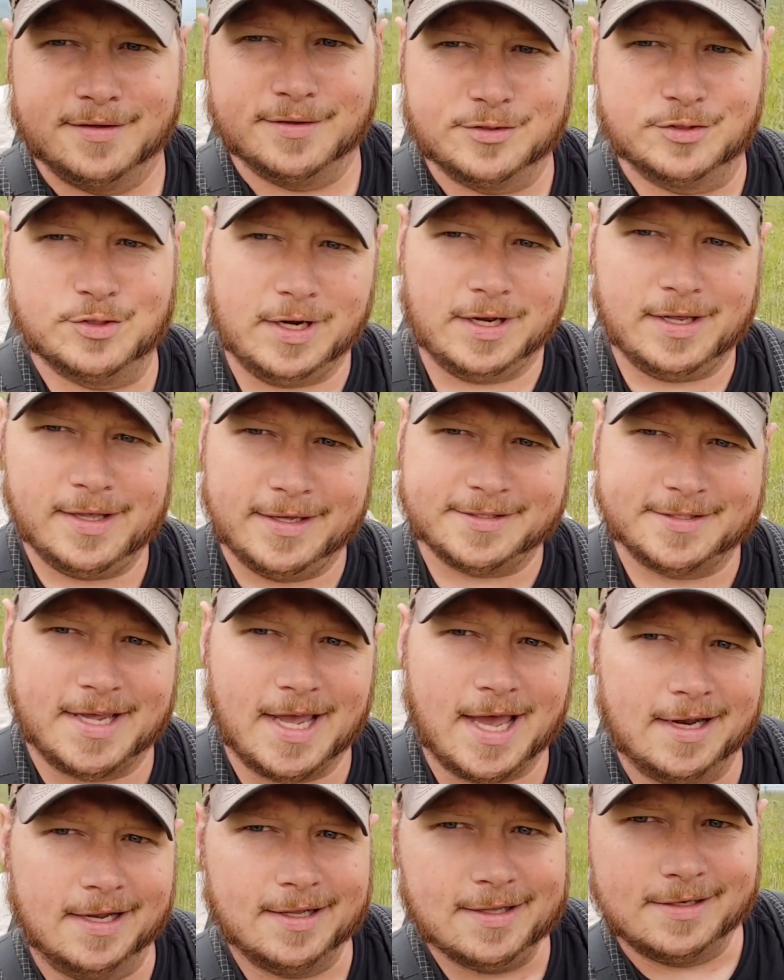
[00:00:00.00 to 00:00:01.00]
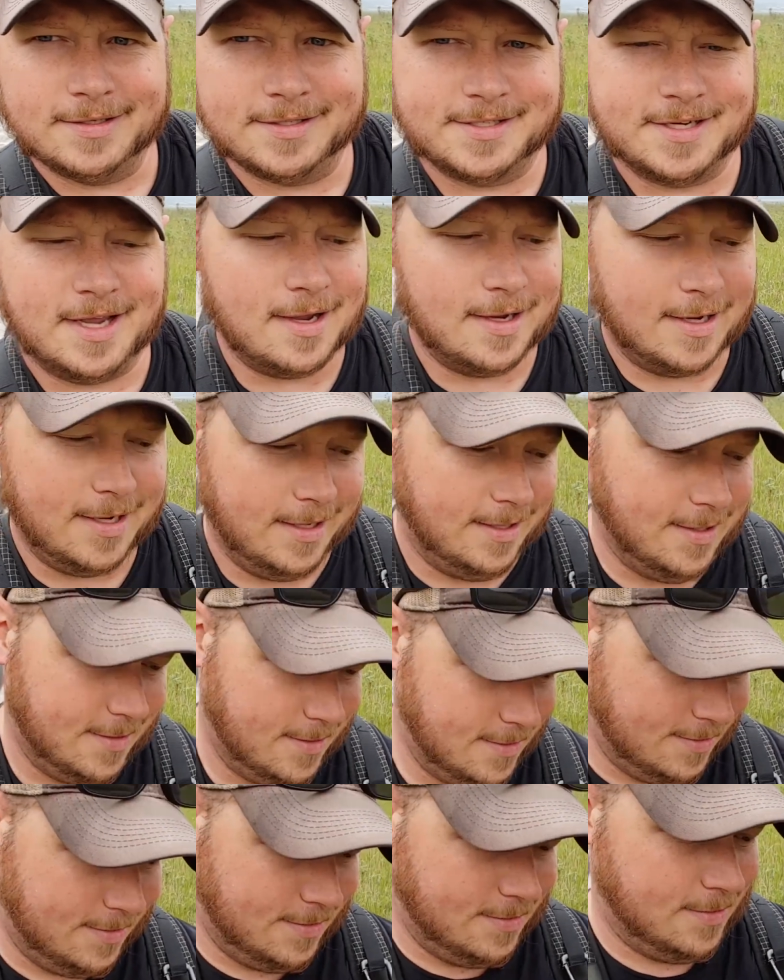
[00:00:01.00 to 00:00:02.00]
trail has gotten a little soggy.
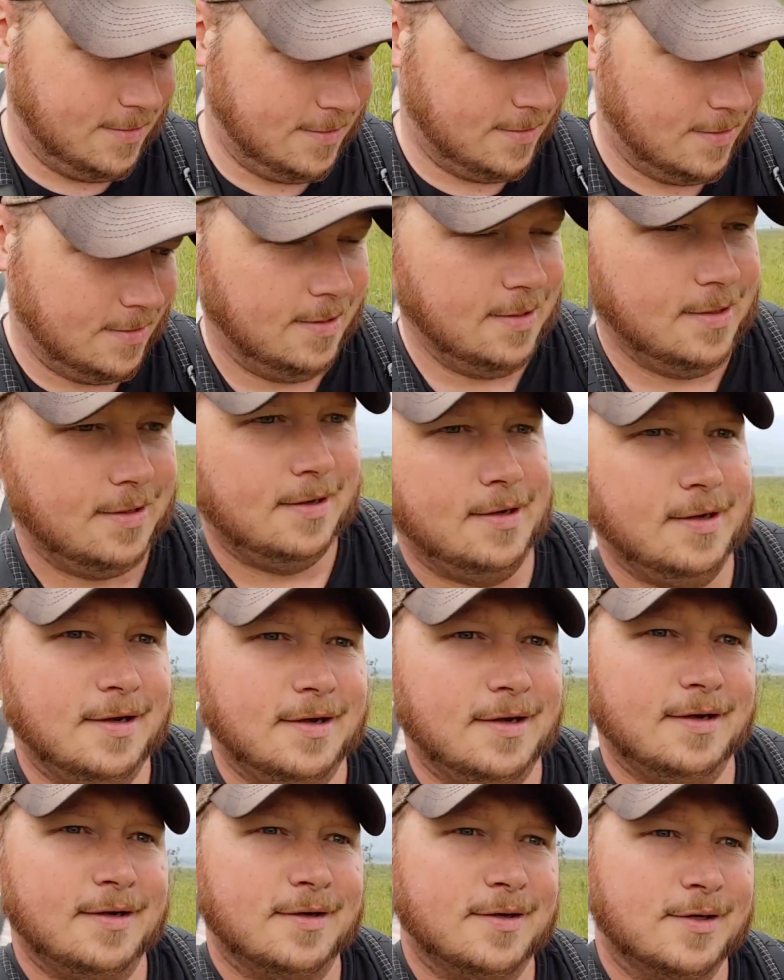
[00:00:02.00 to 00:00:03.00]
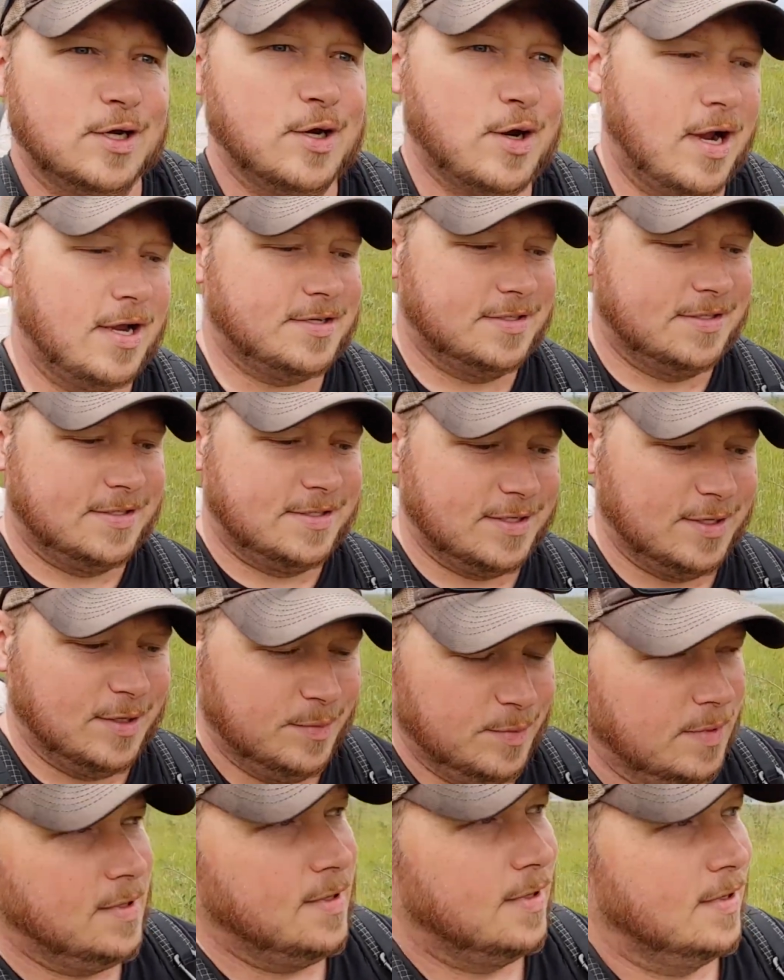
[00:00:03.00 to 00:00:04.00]
Crossing
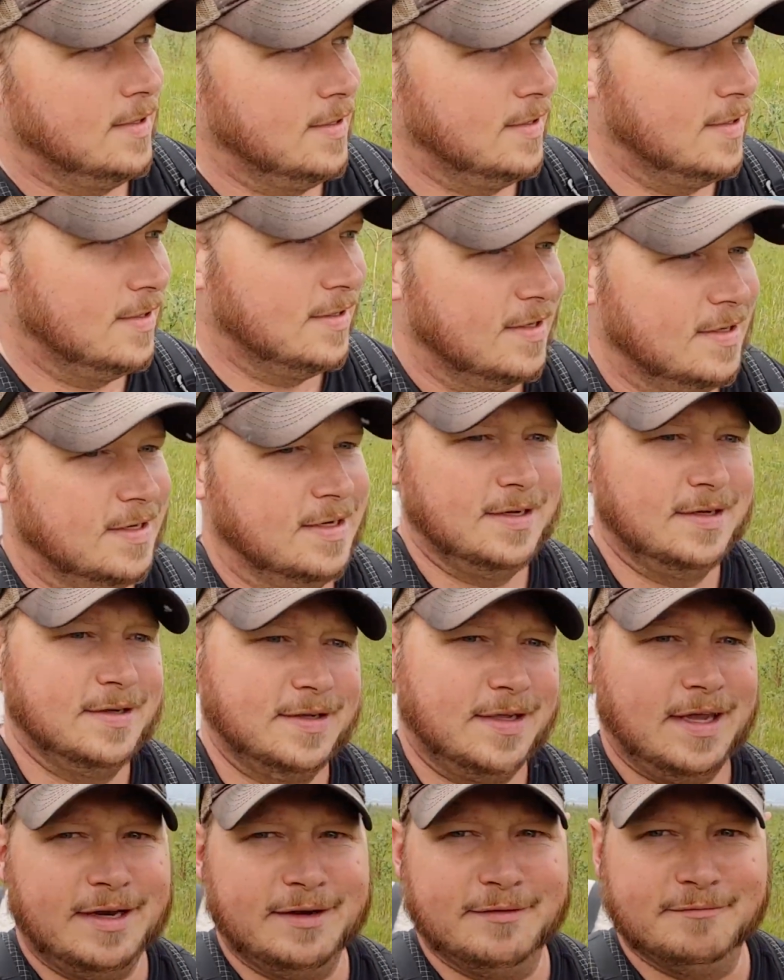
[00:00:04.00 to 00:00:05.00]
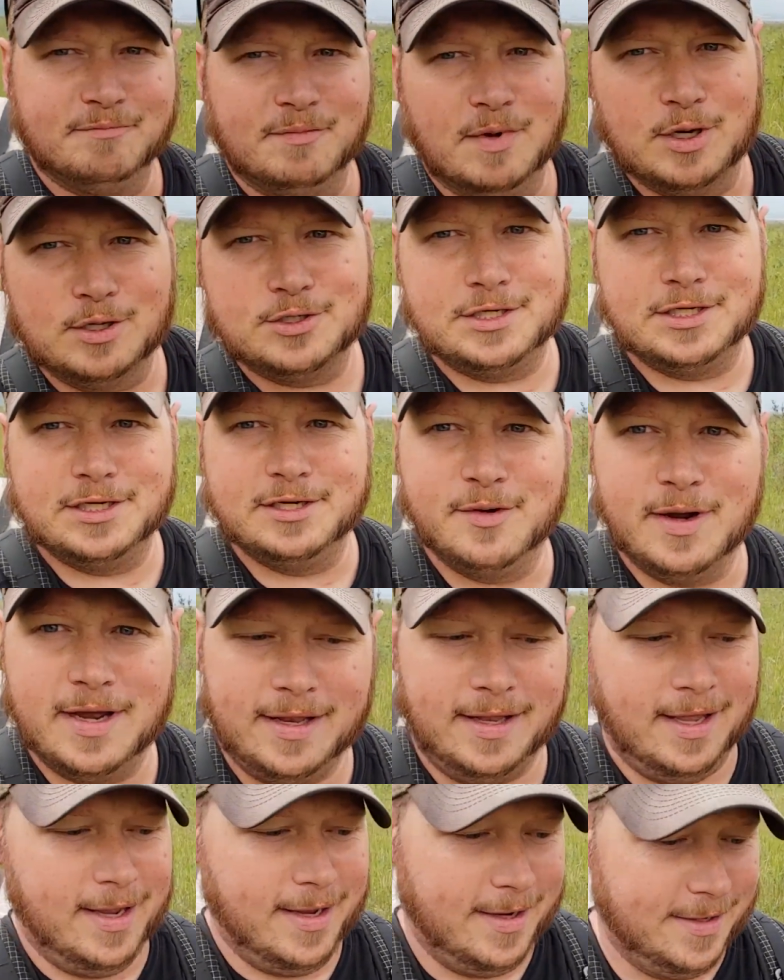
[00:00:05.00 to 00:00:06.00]
some kind of marshy
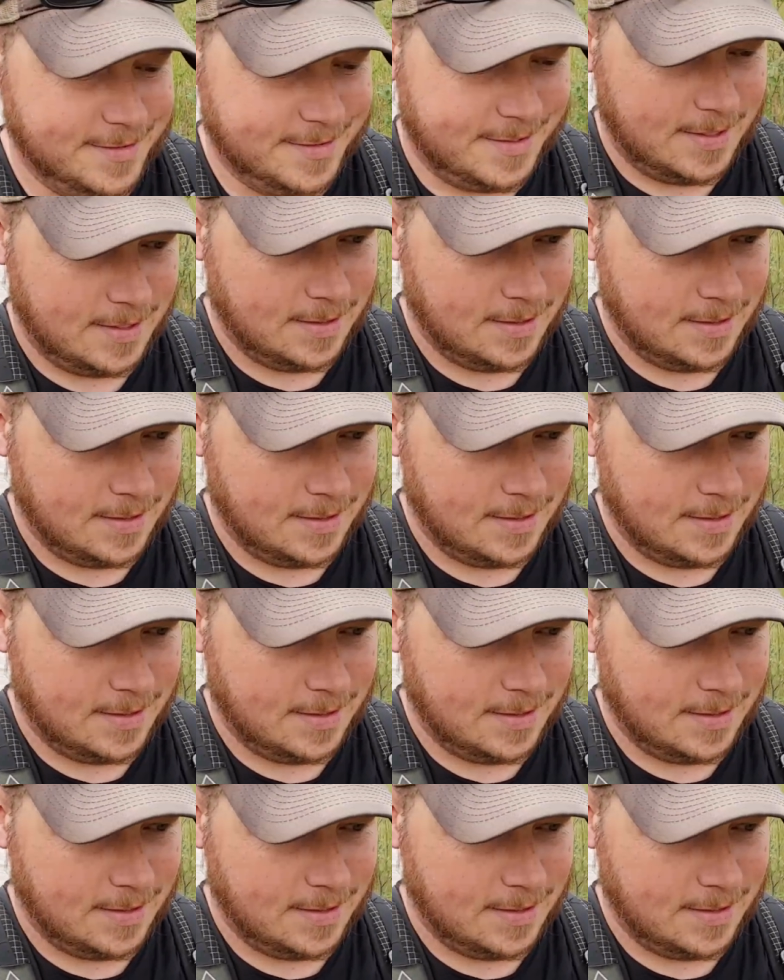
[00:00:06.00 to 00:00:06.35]
wetlands.